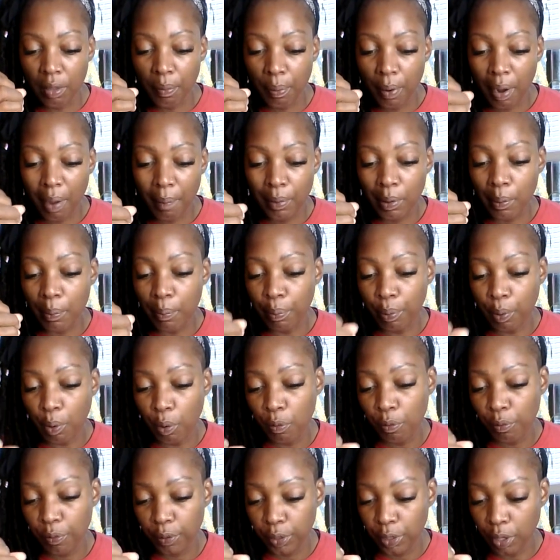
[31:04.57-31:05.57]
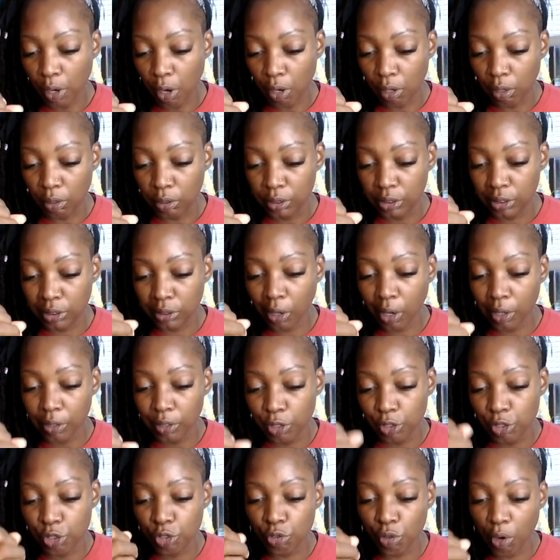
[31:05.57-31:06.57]
probably both of y'all start
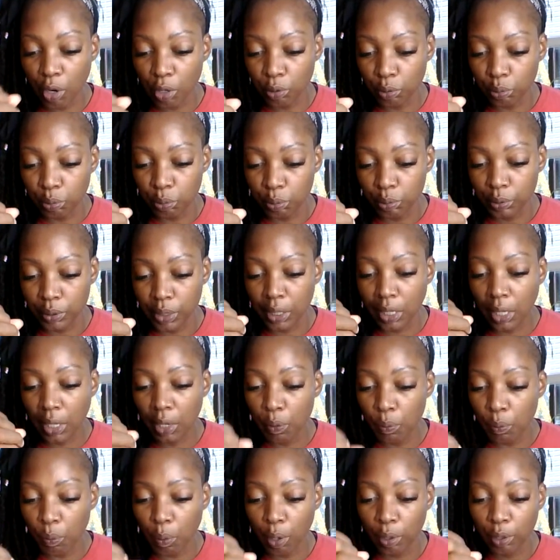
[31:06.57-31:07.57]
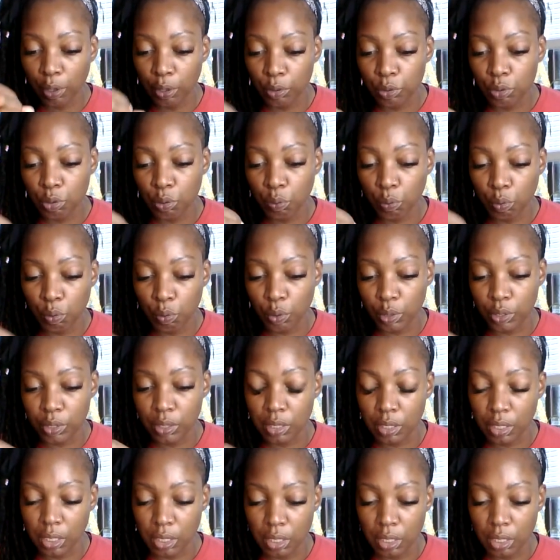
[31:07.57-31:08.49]
to struggle to keep working towards